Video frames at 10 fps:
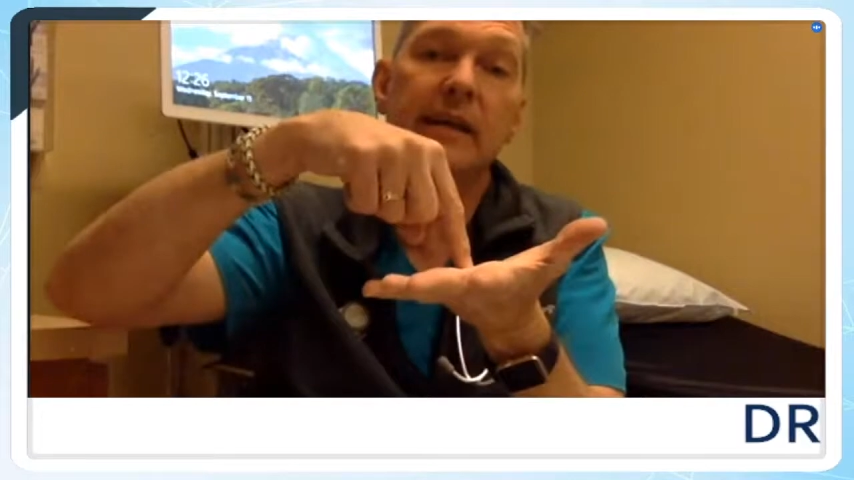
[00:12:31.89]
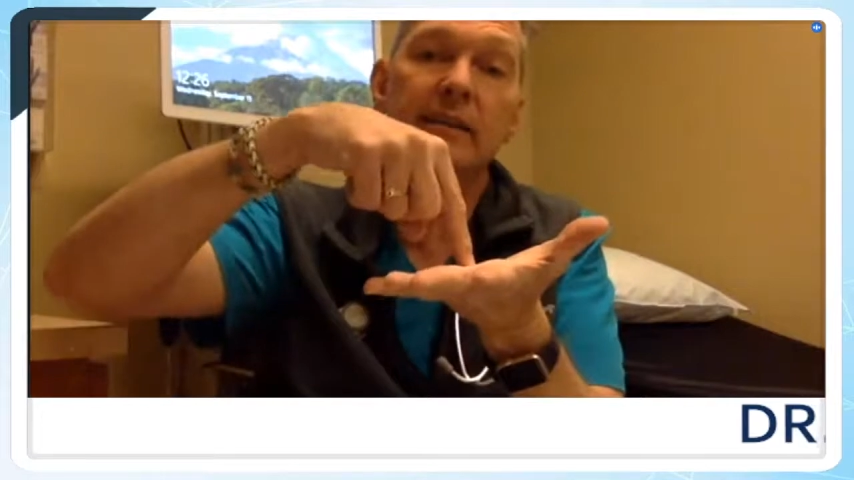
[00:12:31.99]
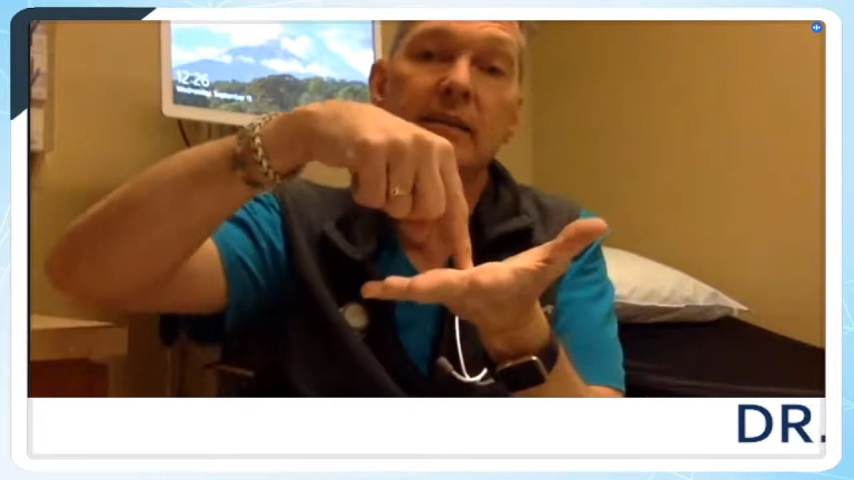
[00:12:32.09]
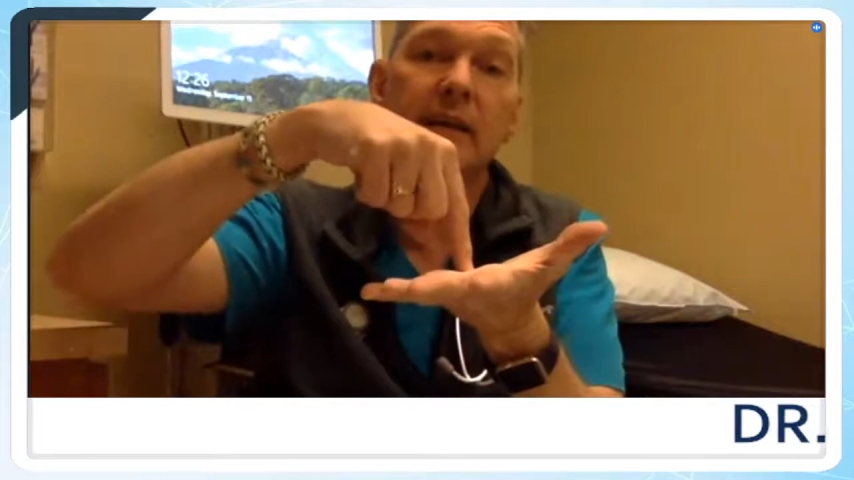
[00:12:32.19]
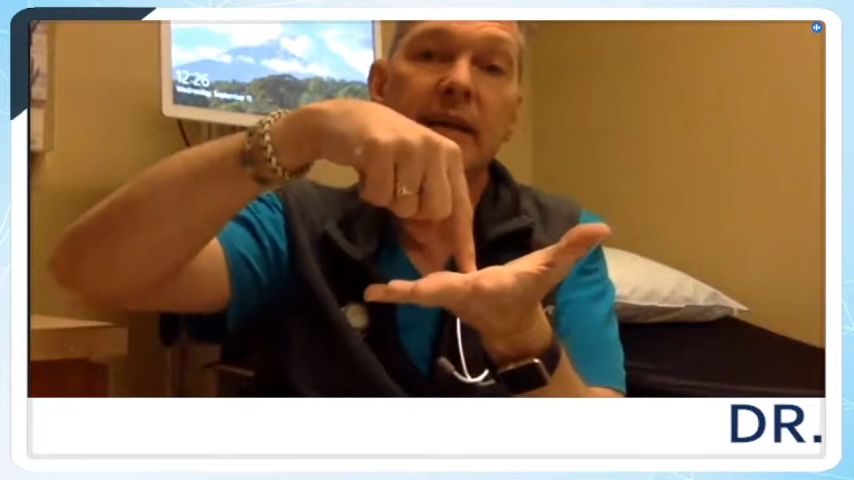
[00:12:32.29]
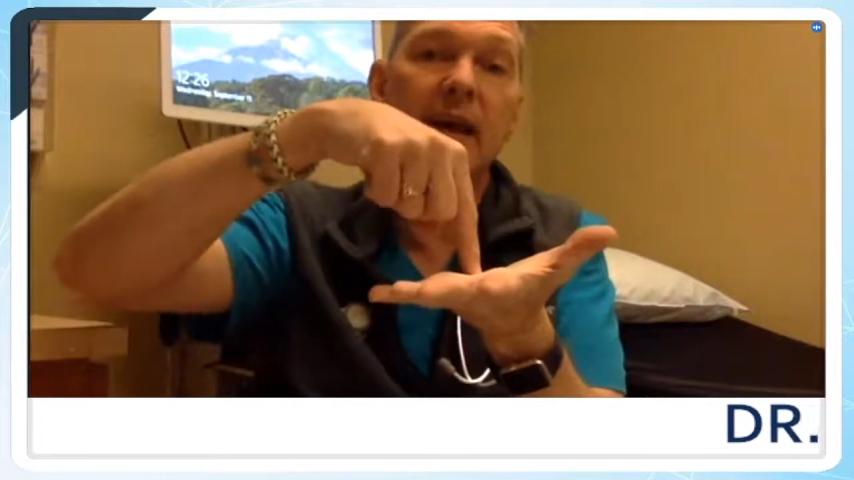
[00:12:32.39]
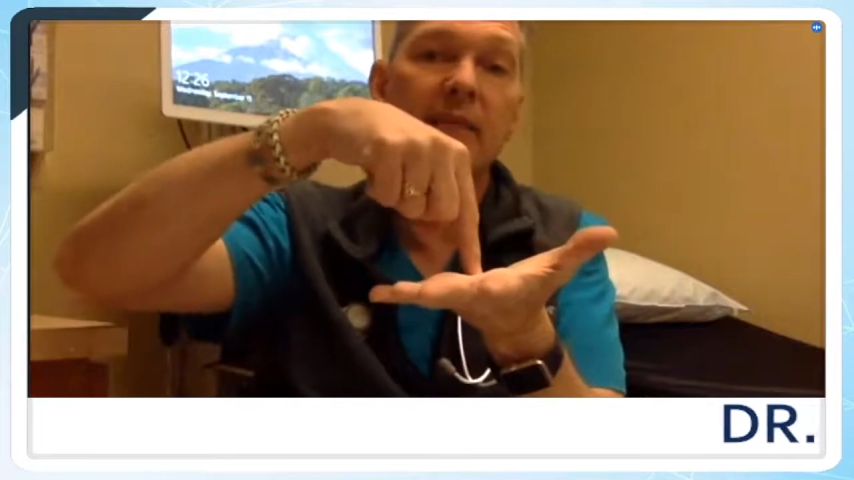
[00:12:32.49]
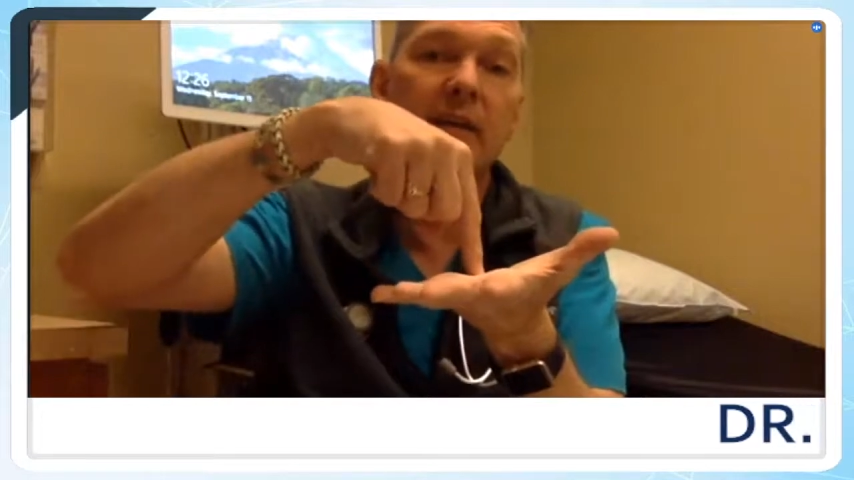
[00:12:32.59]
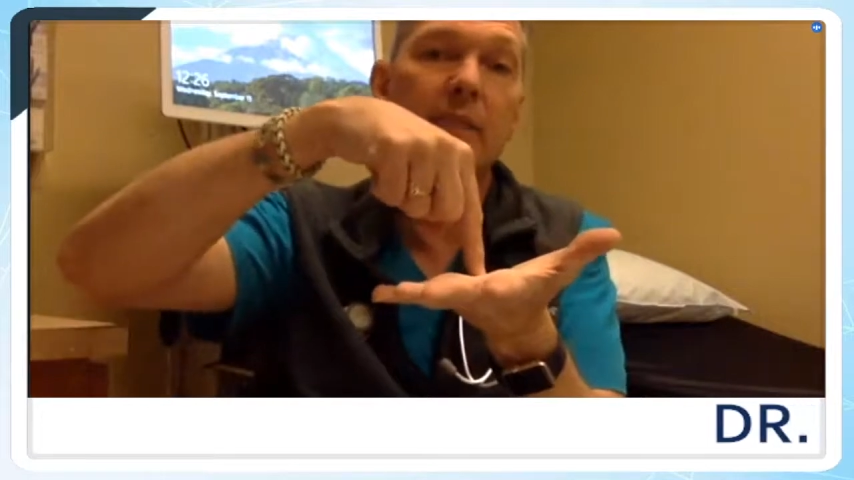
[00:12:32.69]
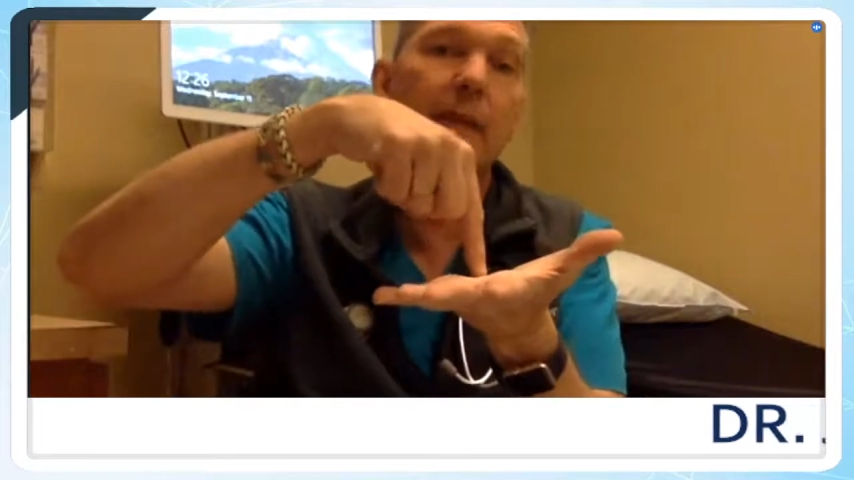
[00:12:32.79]
say it's like
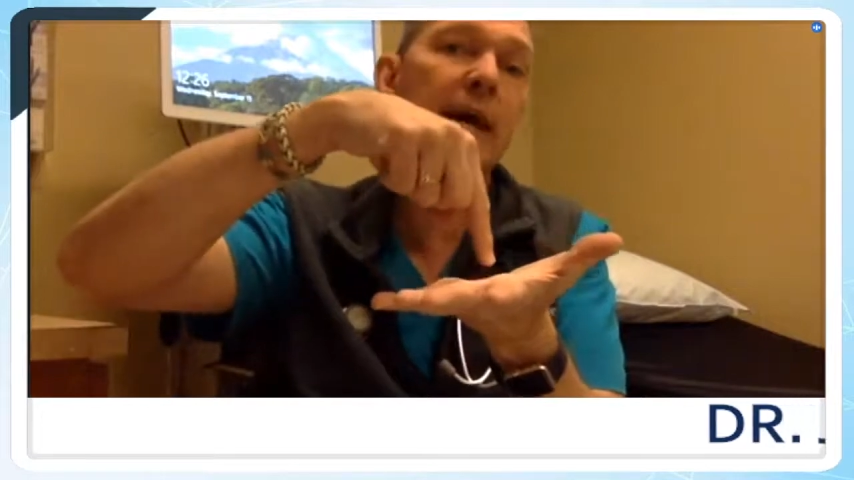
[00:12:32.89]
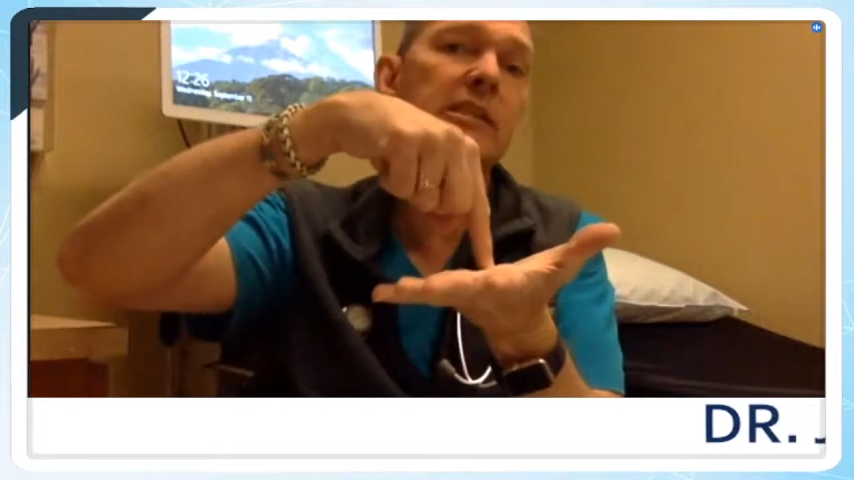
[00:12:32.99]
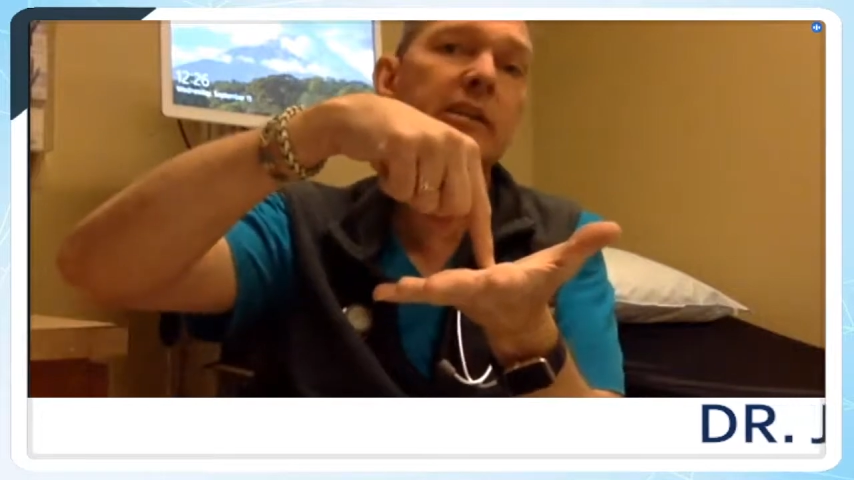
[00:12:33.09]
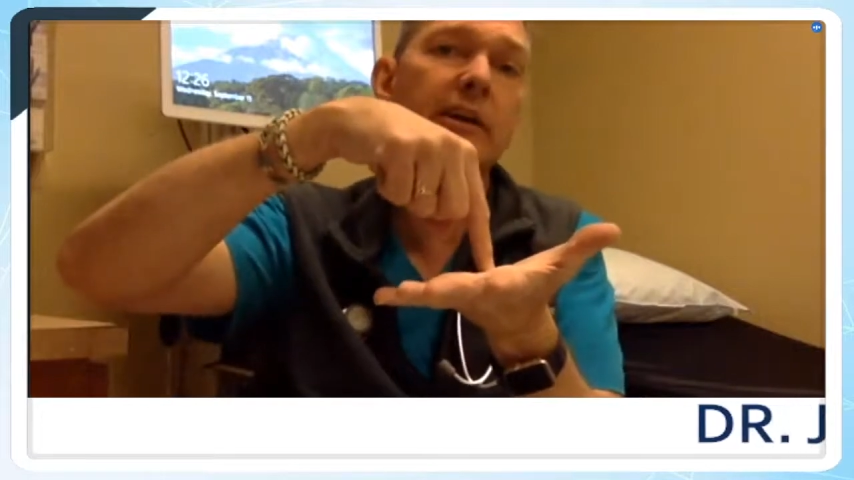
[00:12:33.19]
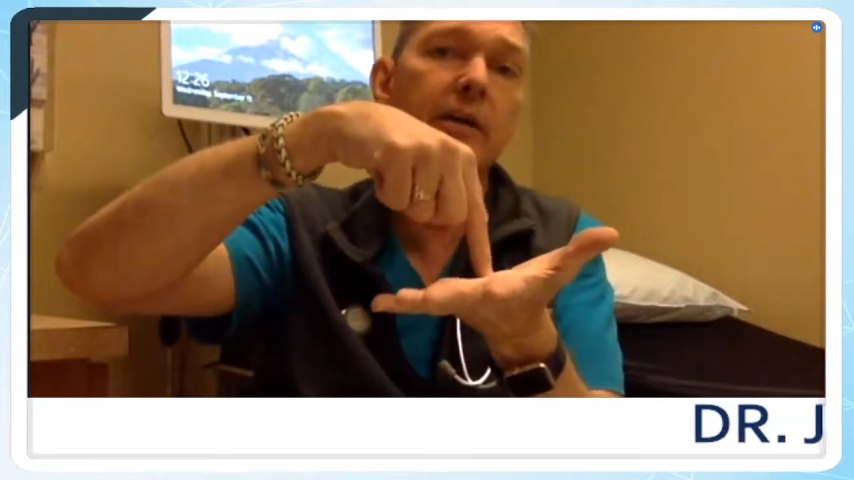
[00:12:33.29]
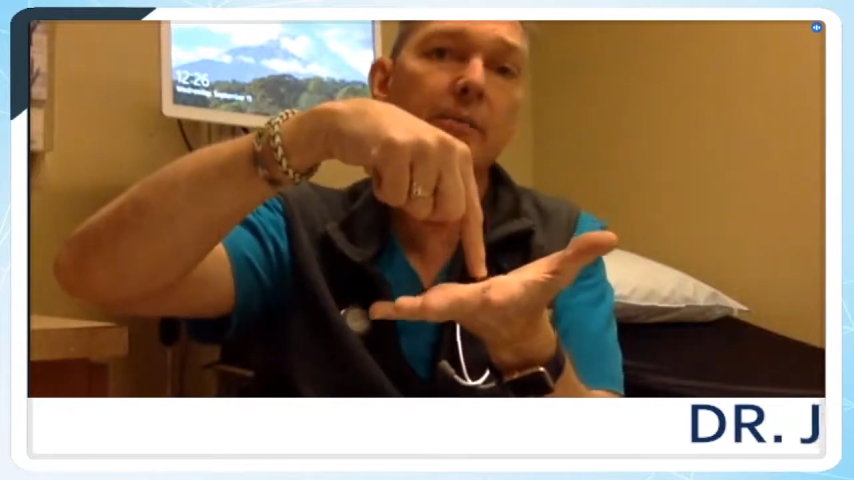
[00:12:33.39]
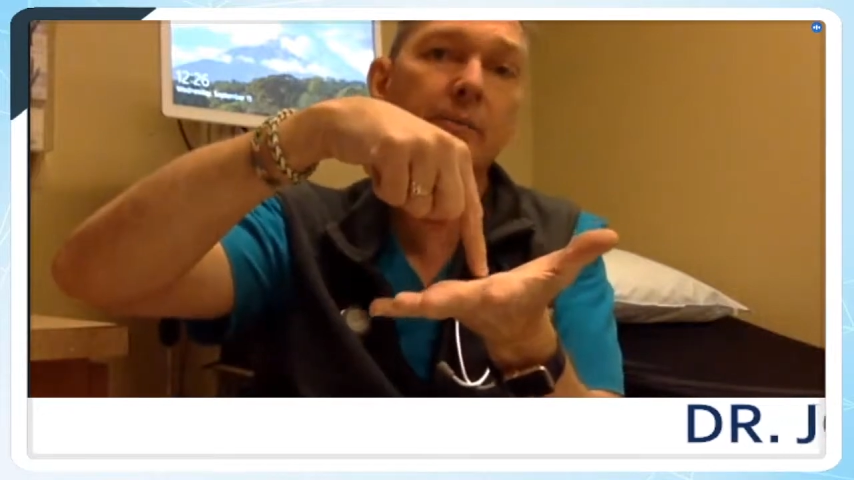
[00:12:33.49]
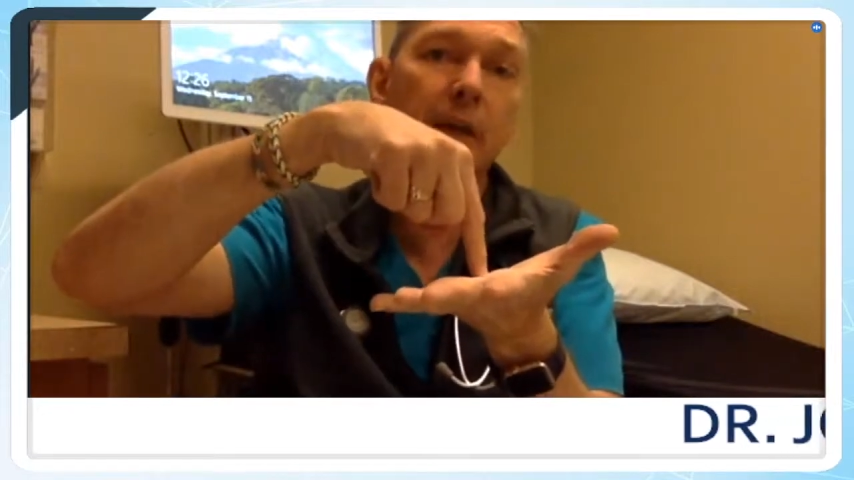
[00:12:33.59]
having an imaginary